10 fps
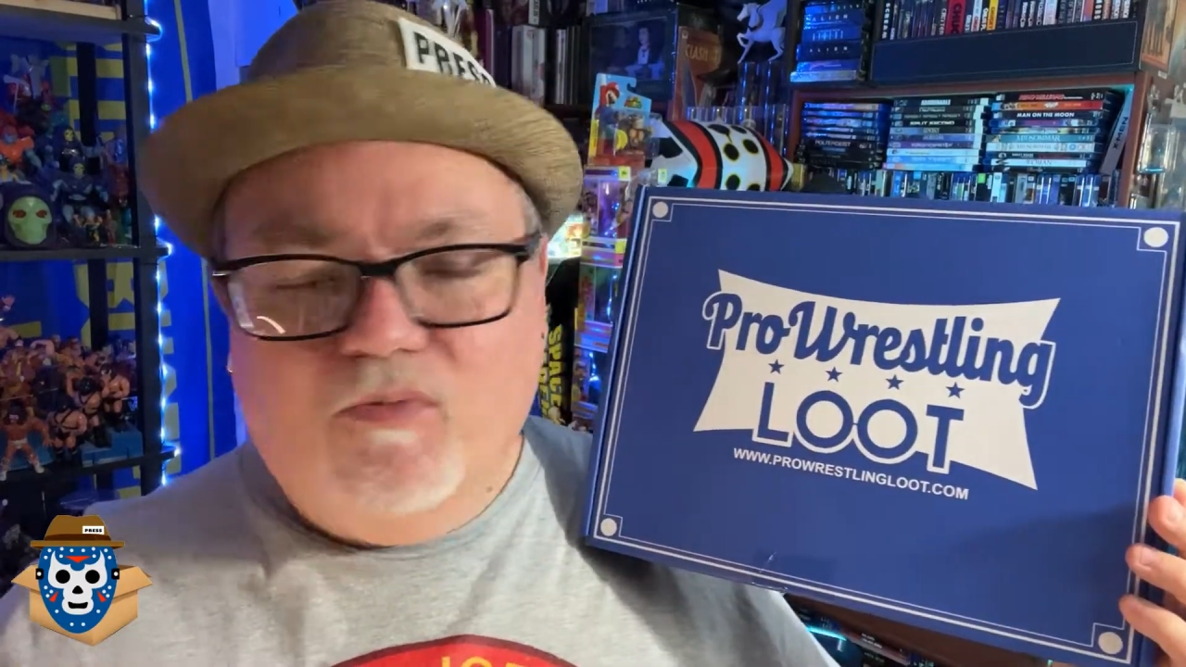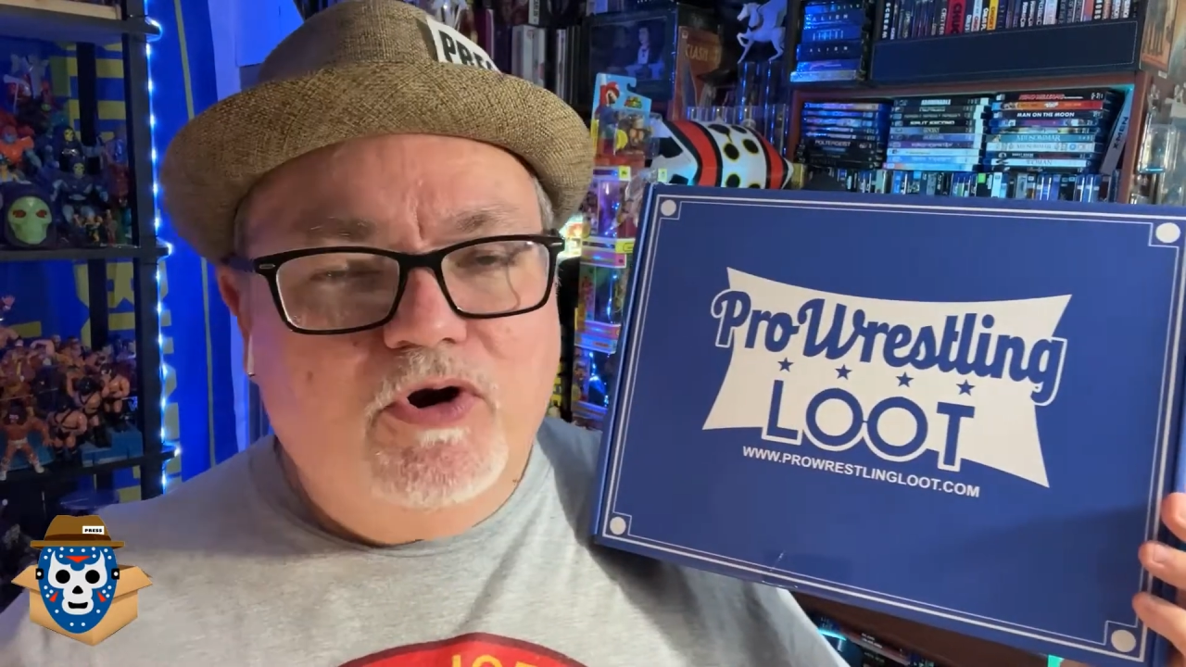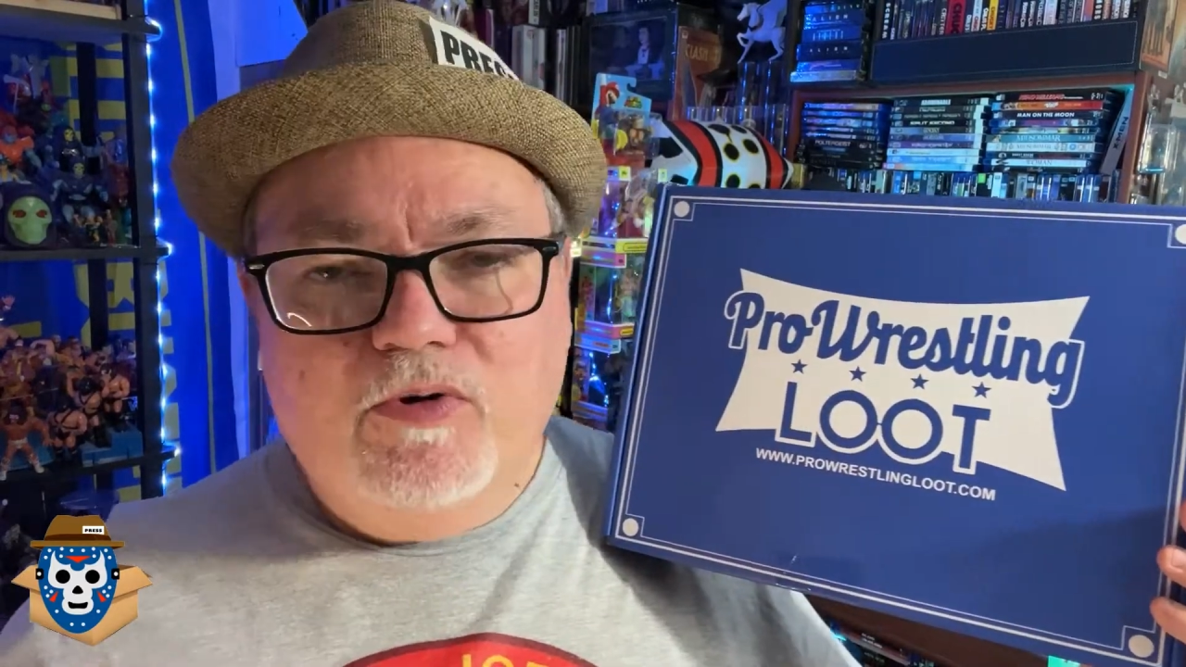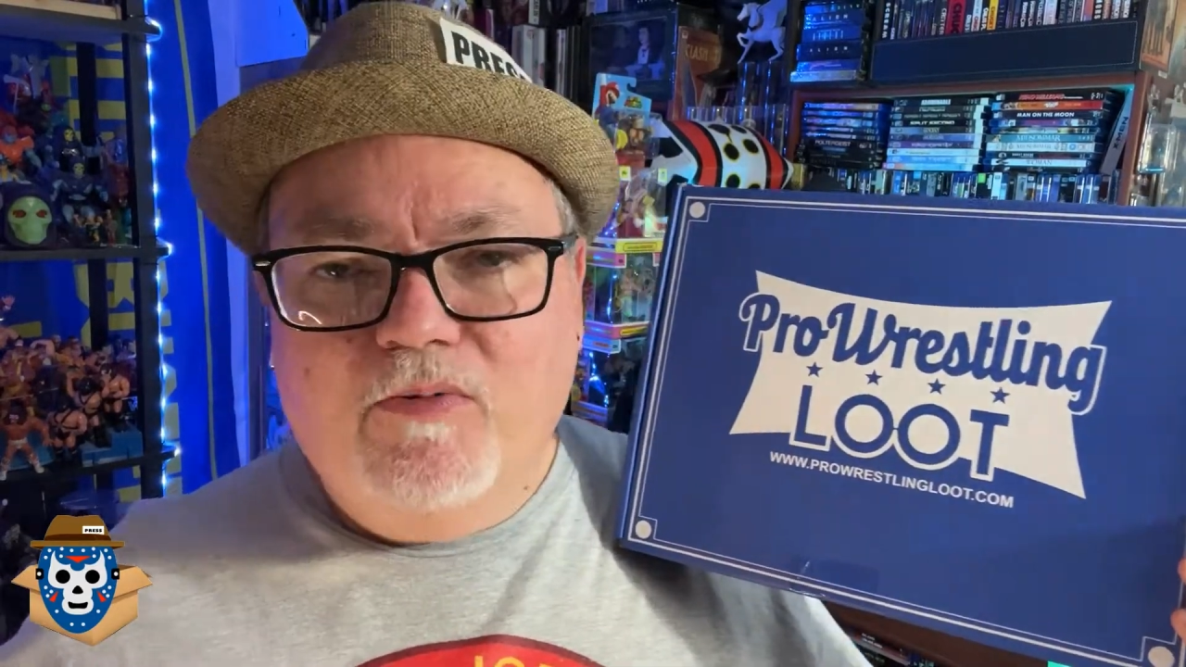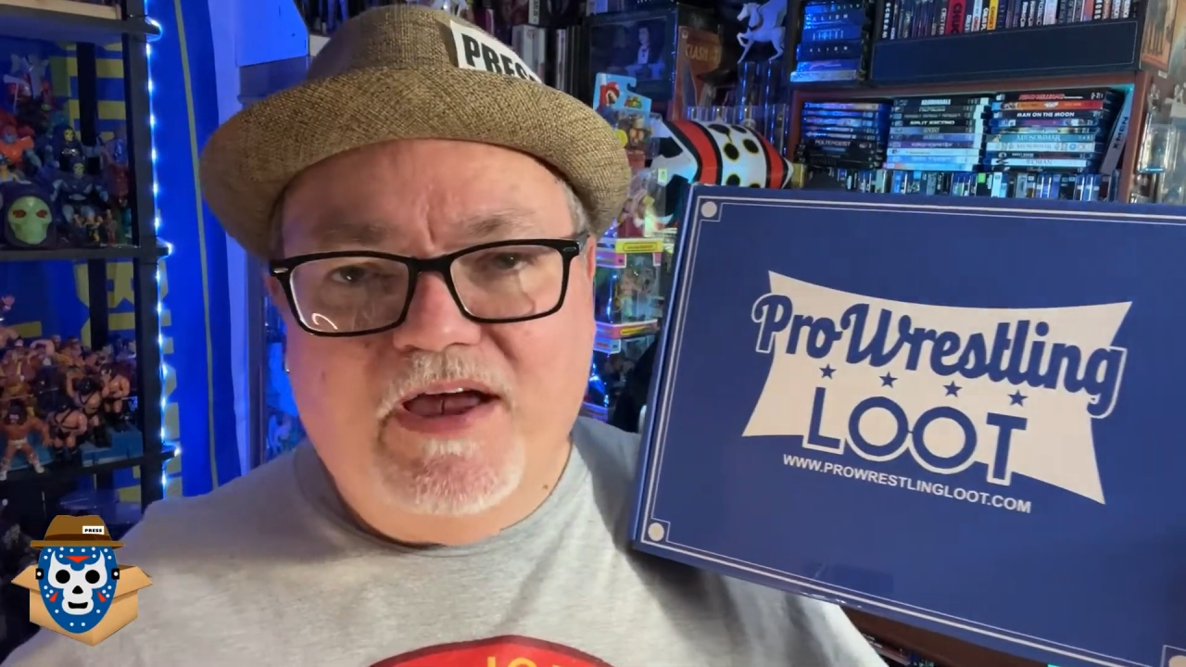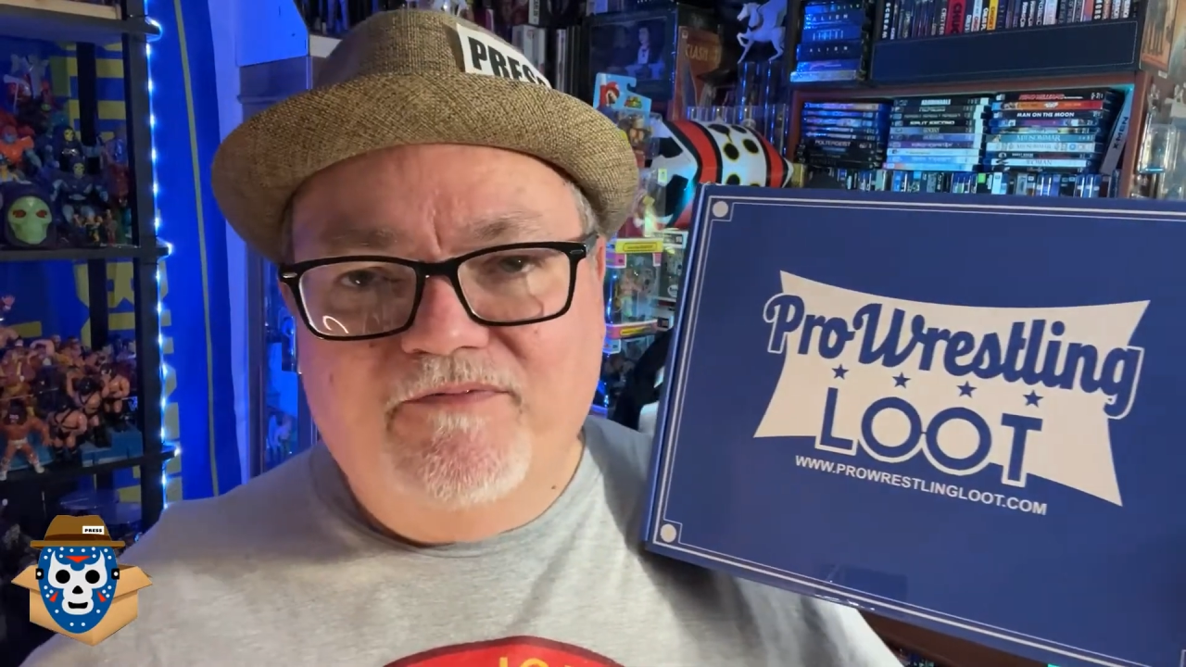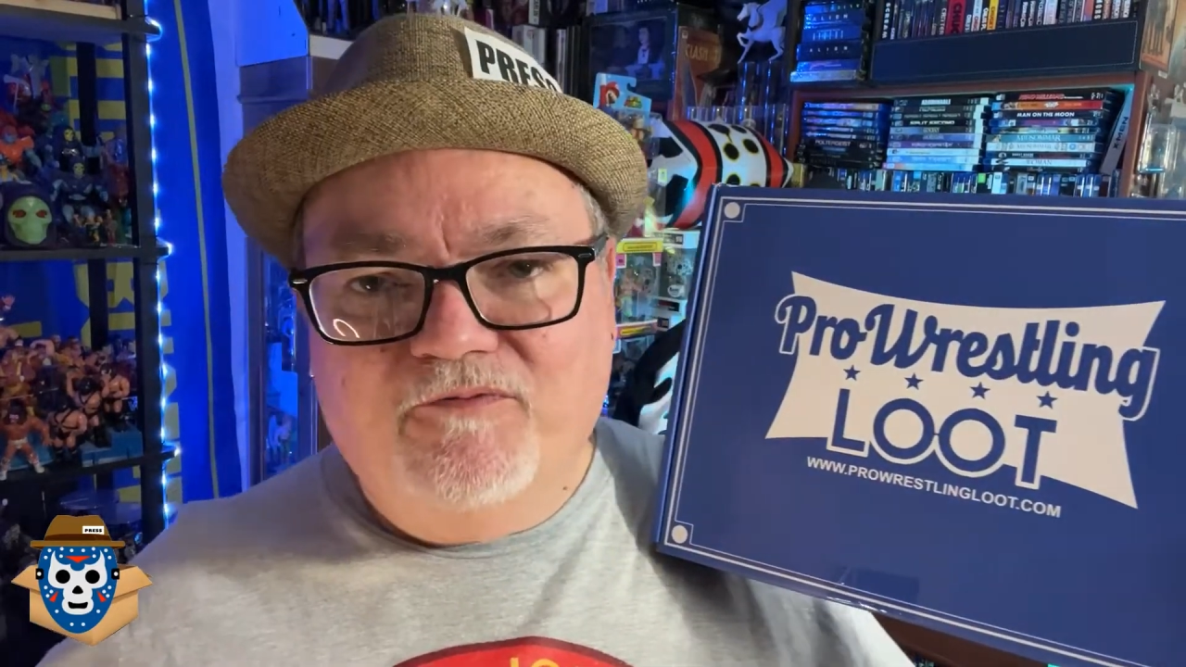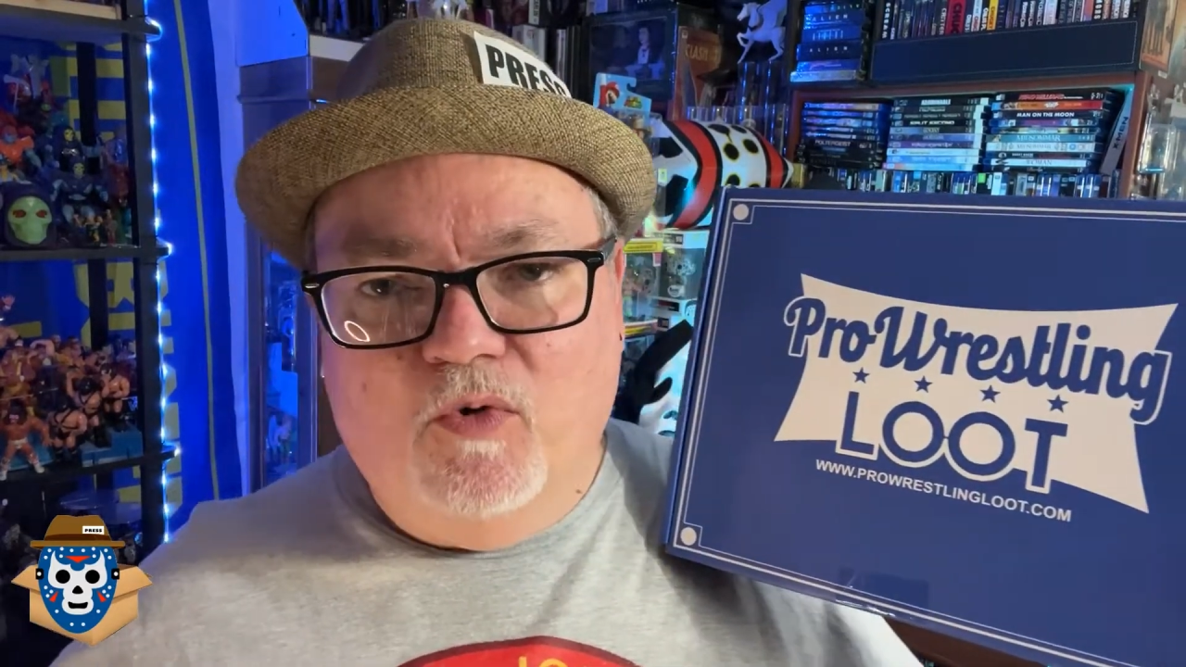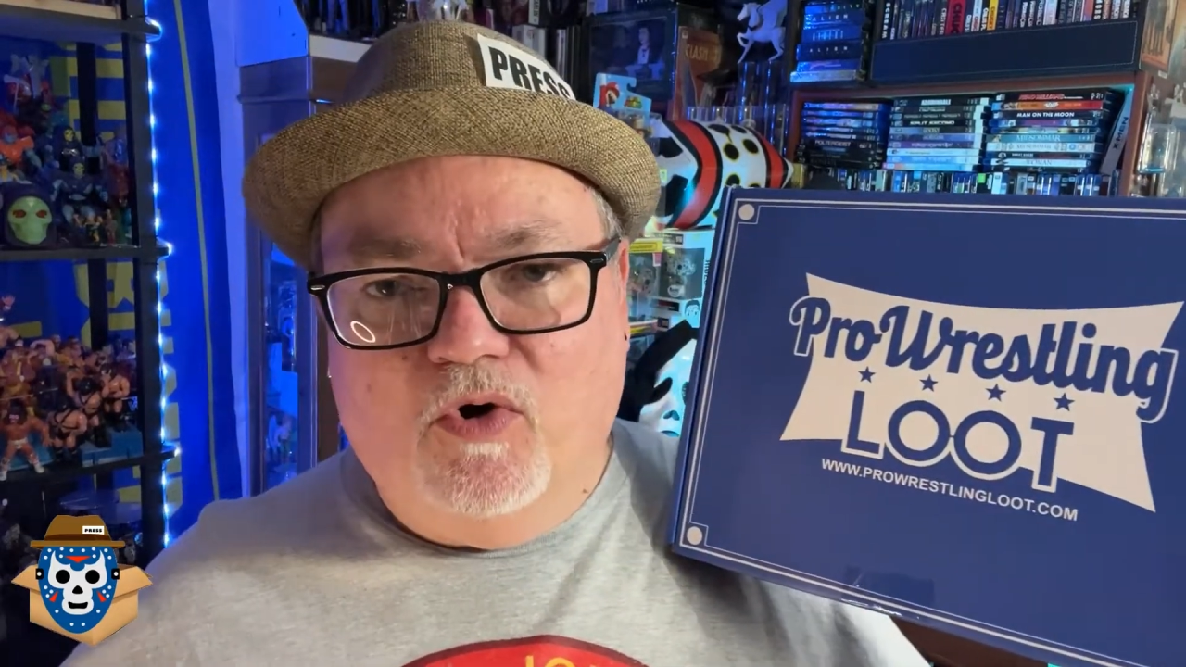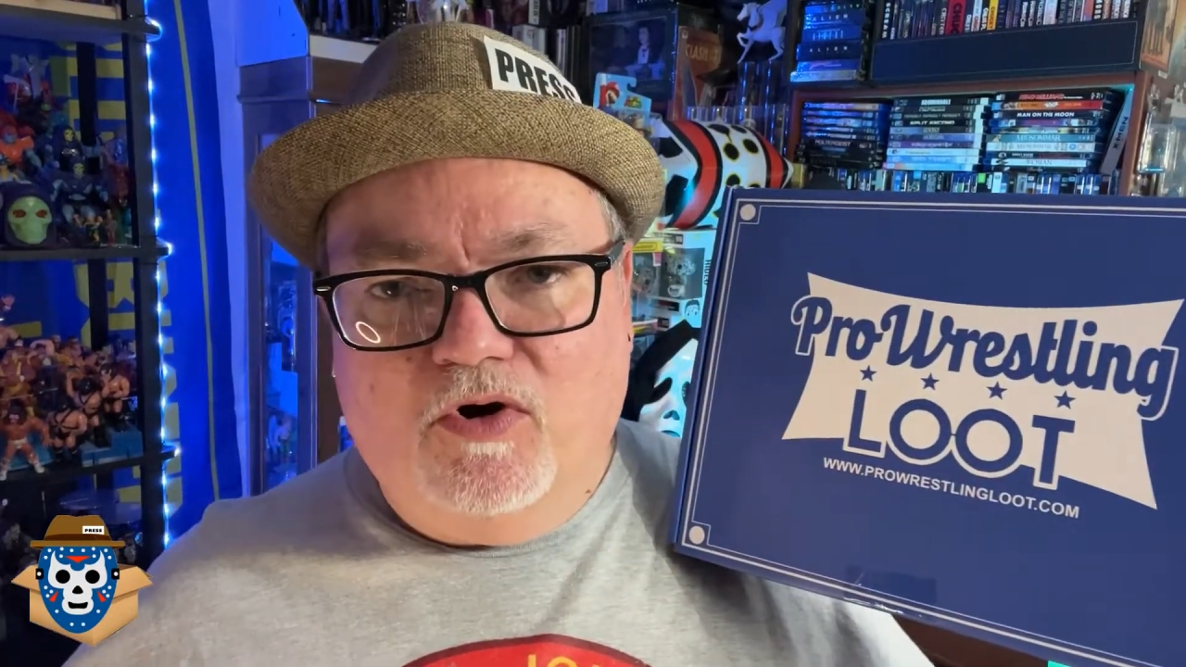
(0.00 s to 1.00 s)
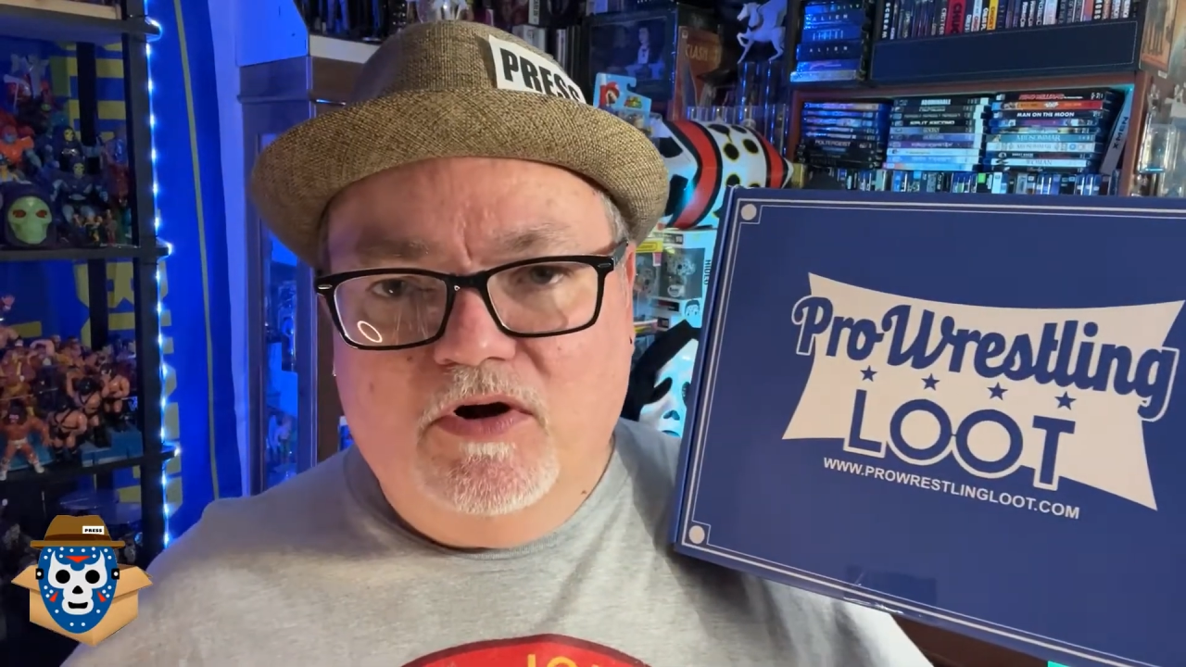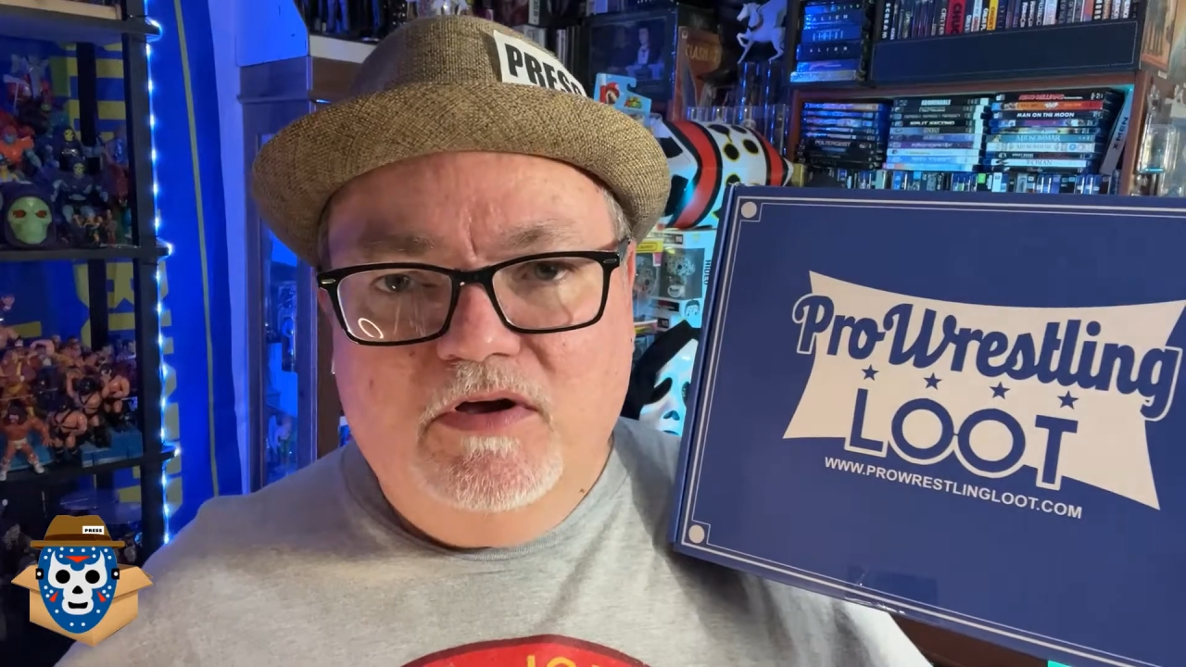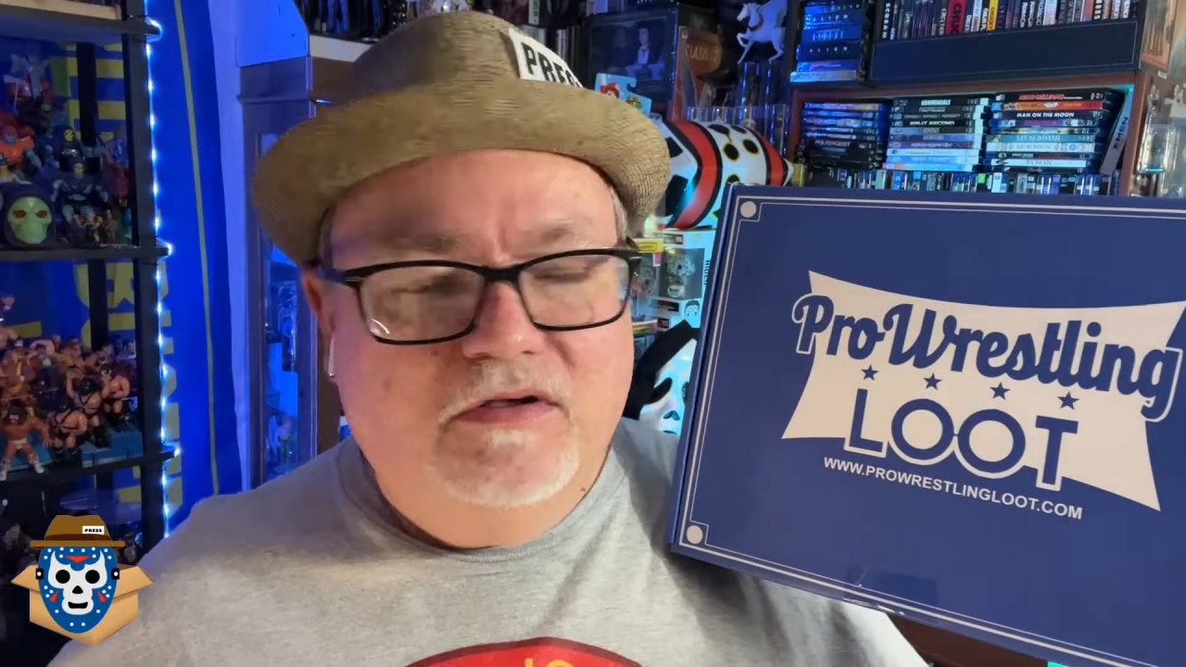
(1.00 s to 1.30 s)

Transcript: are we waiting for?